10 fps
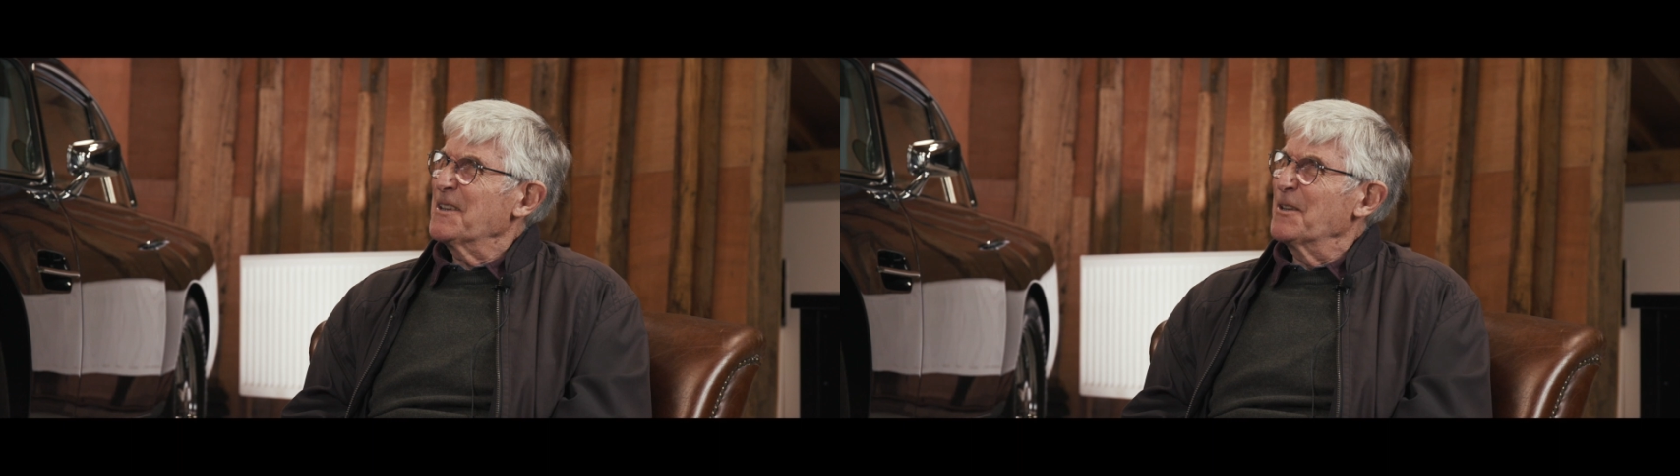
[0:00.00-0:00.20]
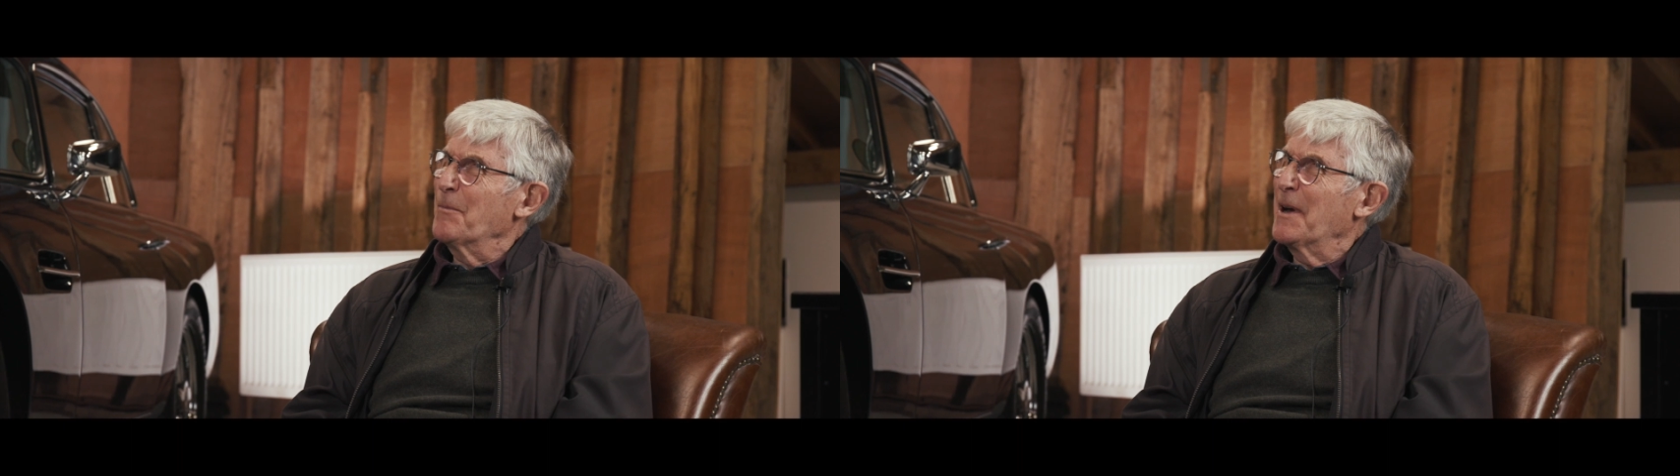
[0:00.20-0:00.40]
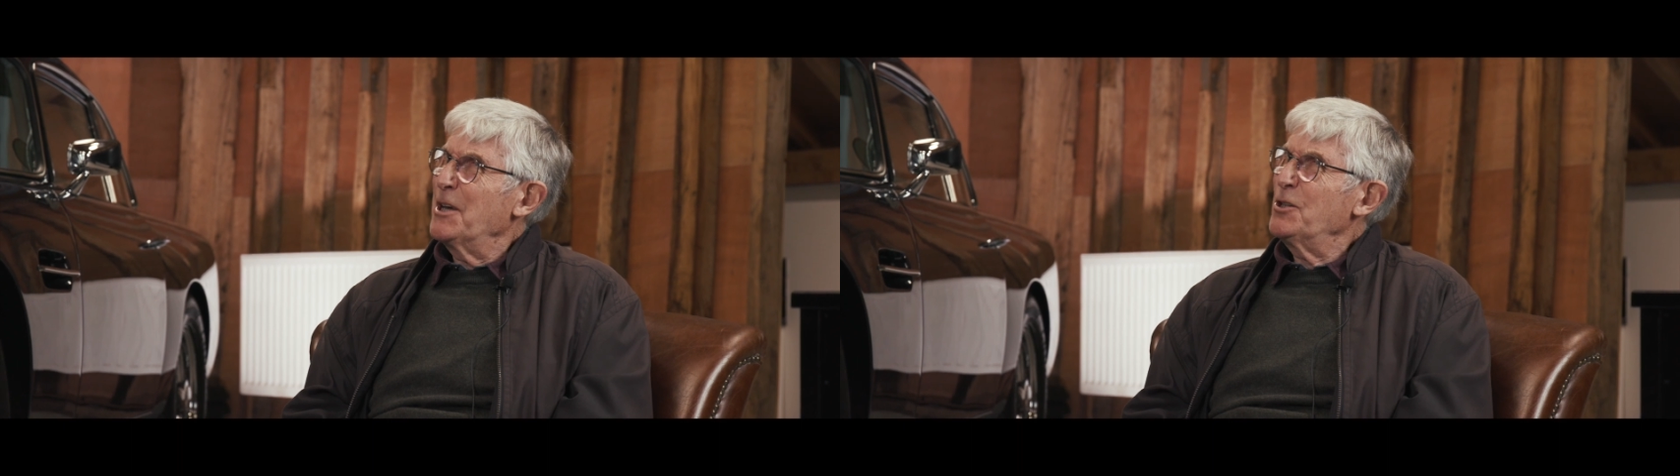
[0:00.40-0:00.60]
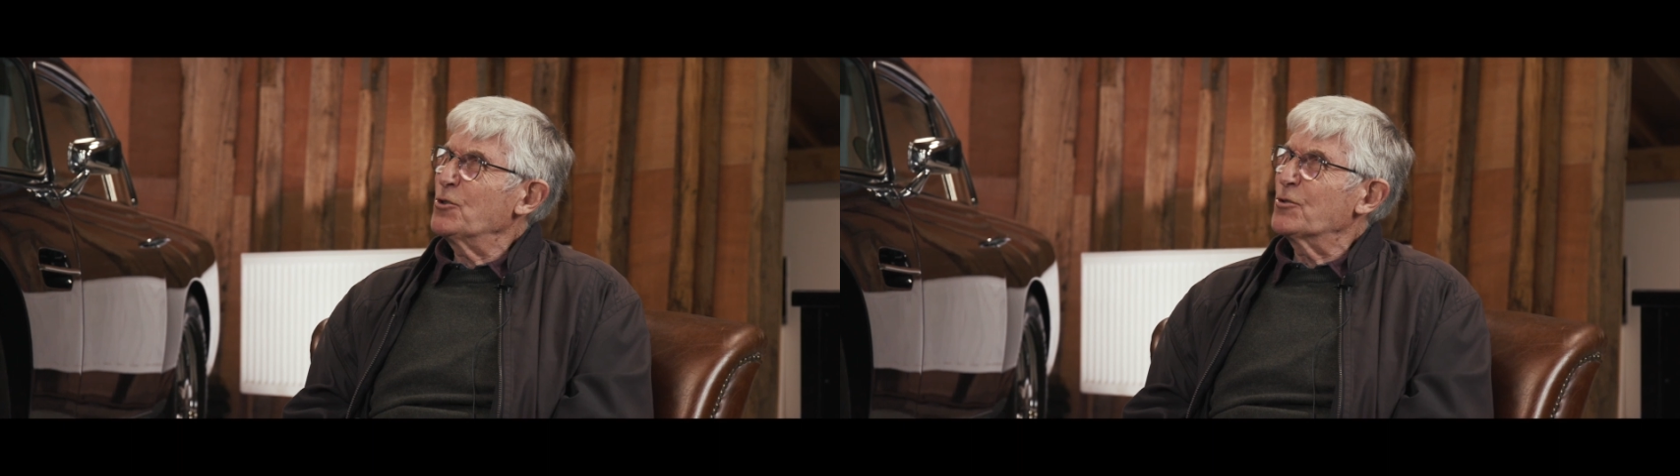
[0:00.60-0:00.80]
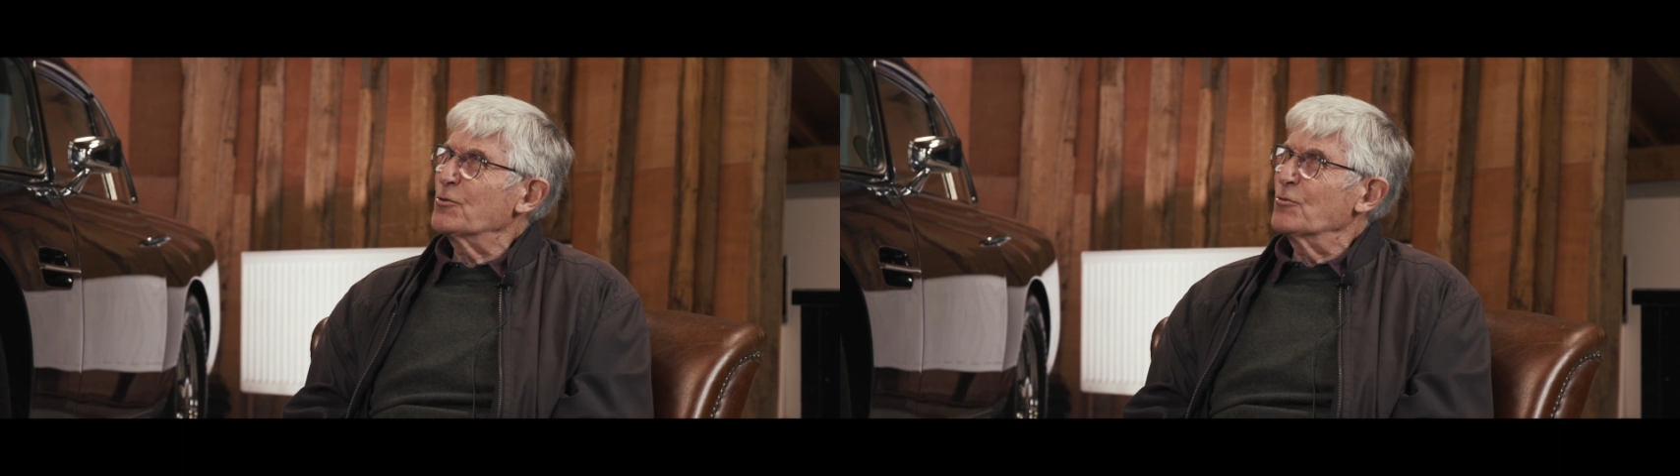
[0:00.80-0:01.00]
the
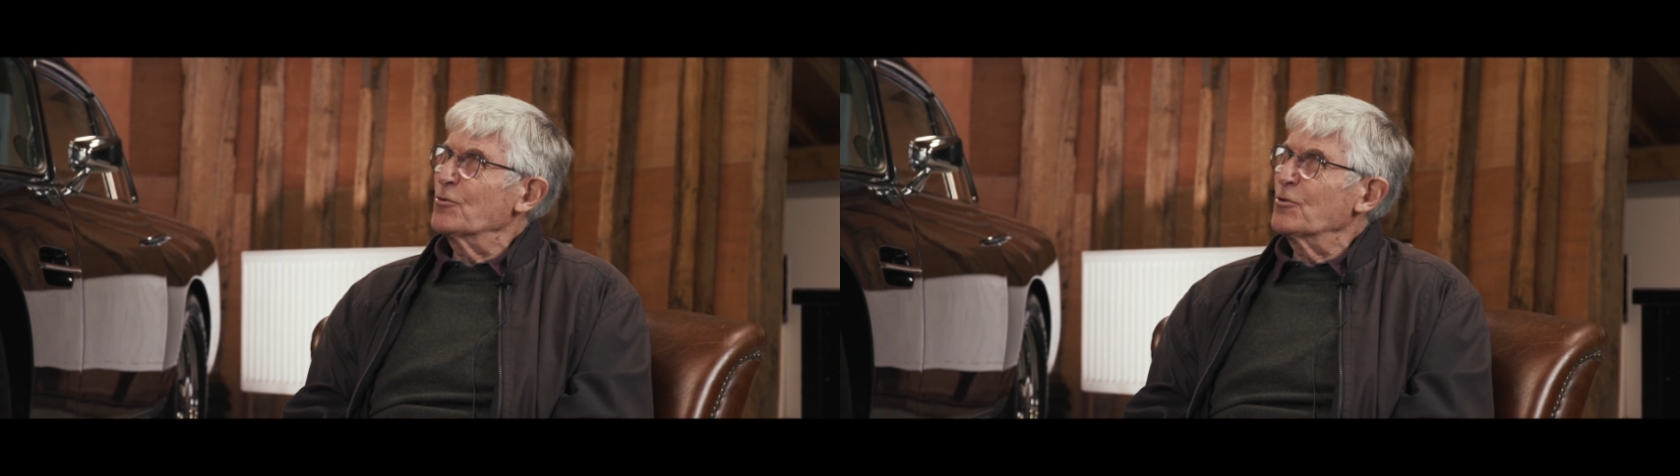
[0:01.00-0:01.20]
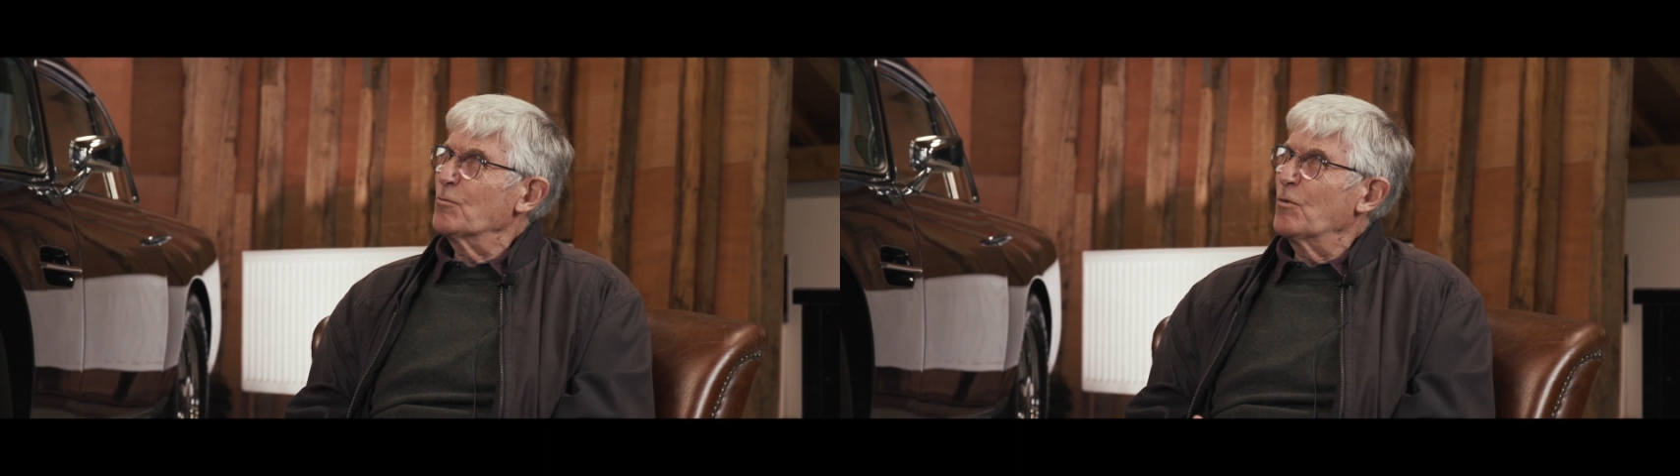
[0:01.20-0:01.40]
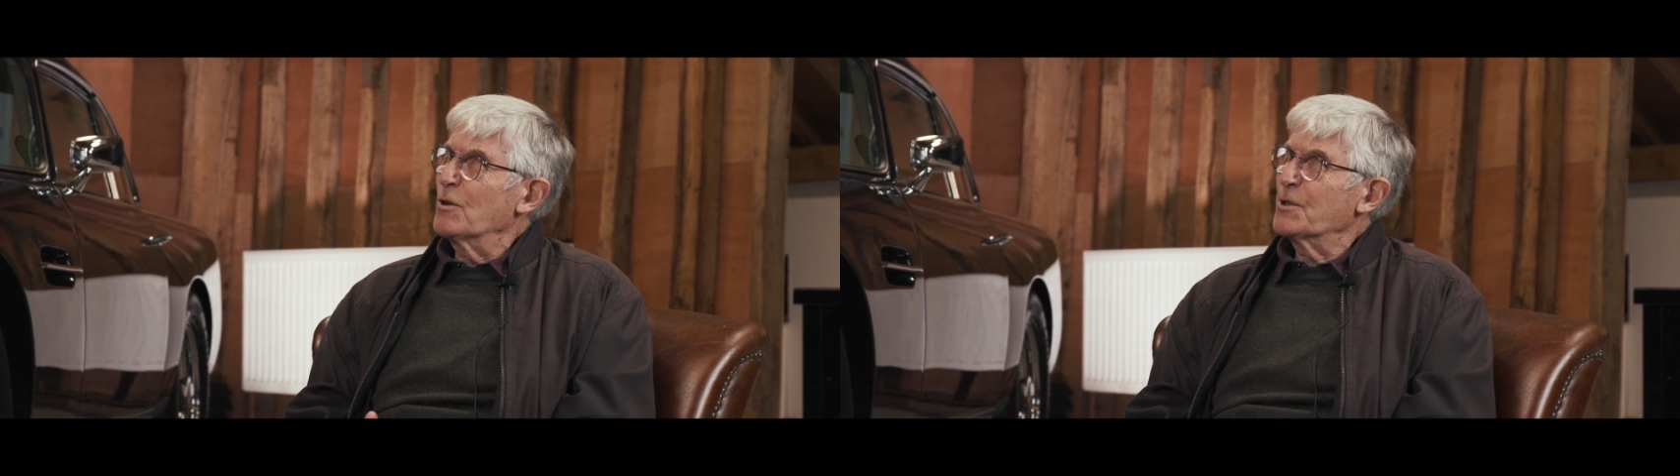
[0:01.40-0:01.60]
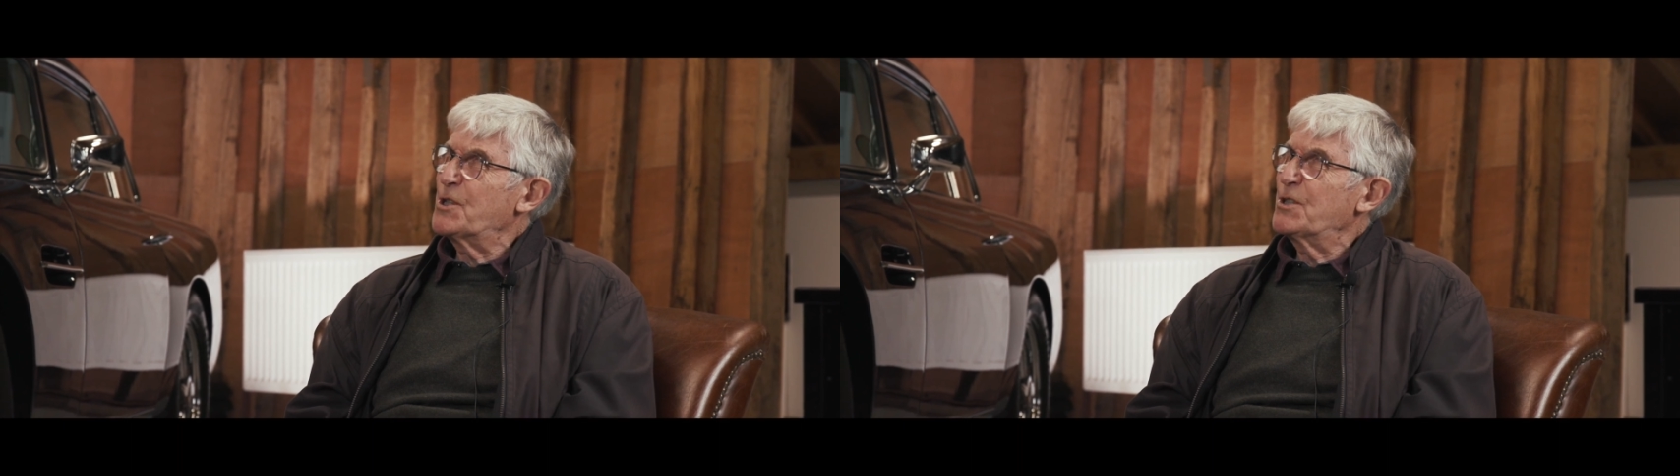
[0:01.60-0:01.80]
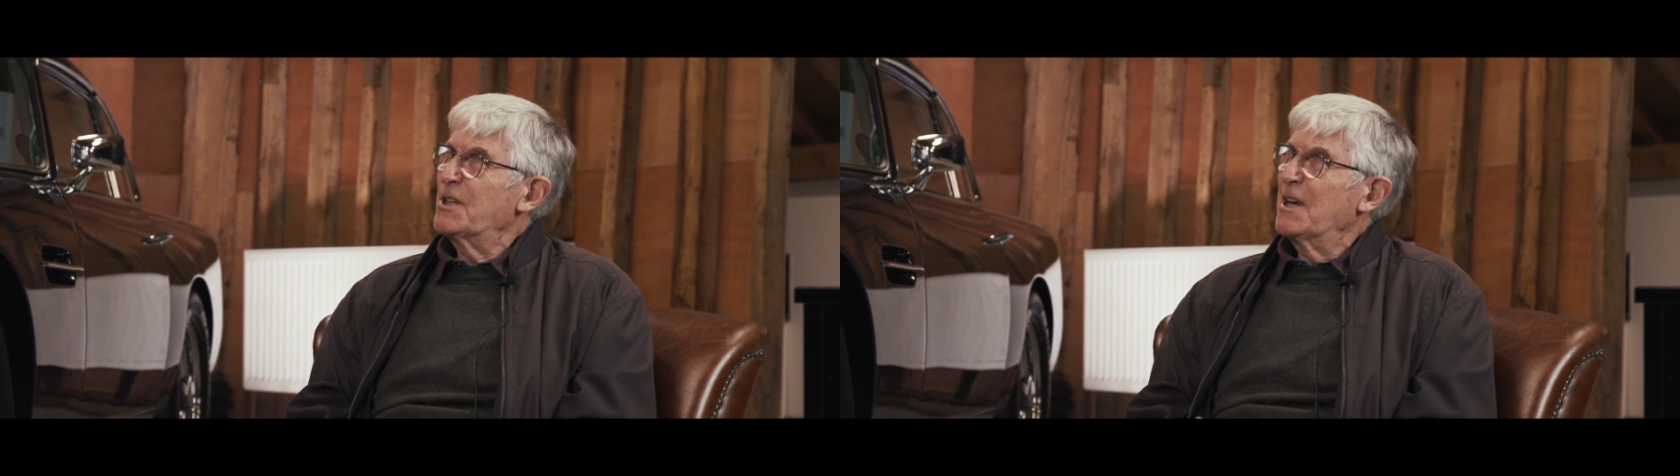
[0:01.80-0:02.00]
major thought was